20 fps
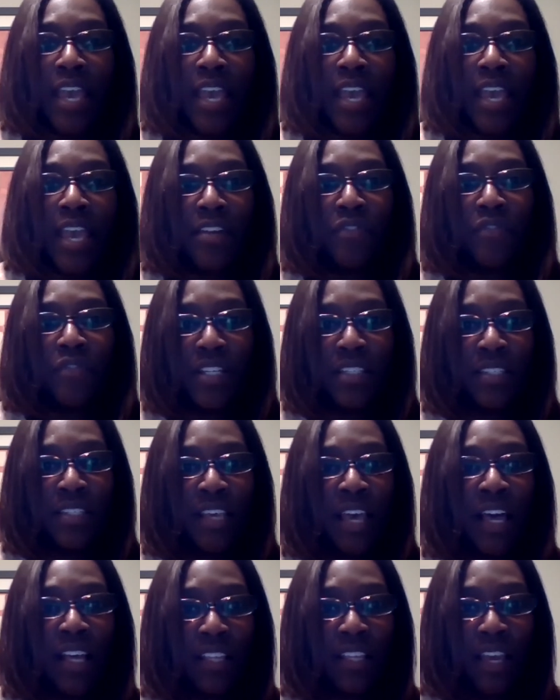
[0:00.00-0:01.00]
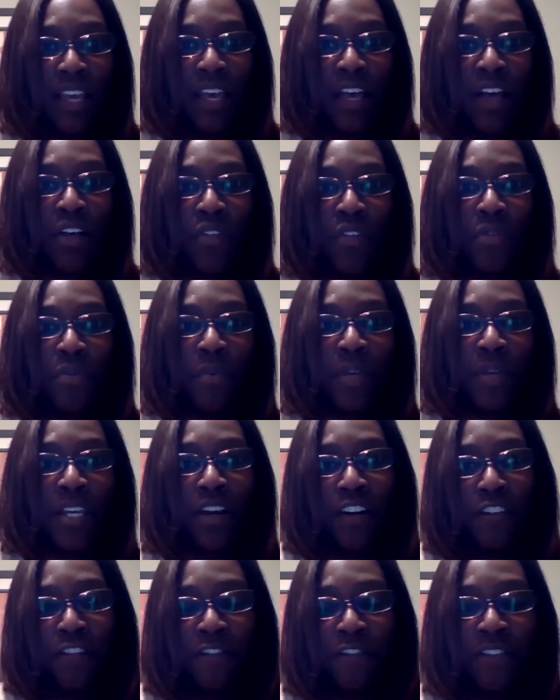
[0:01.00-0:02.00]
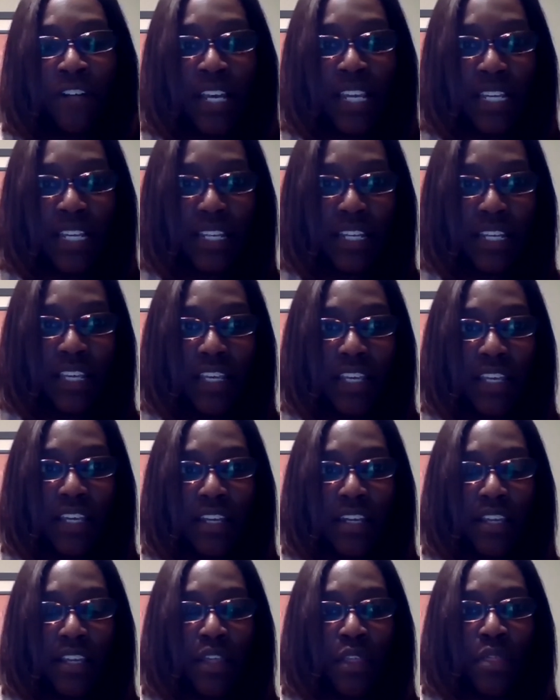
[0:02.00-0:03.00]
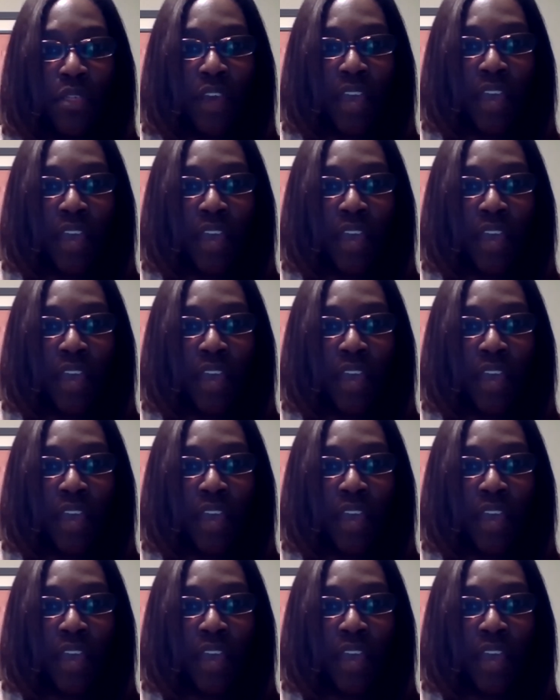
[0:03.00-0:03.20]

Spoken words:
And via telehealth, we are finding